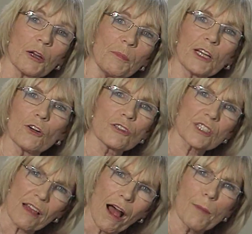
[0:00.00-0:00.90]

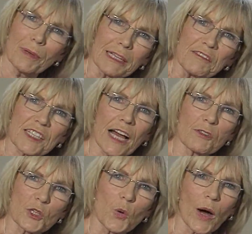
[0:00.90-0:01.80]
because I believe
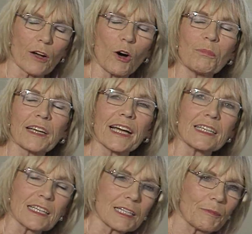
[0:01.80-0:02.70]
scales are quite
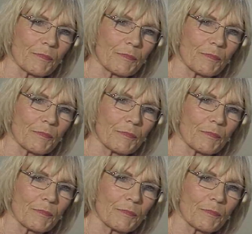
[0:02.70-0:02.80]
complicated.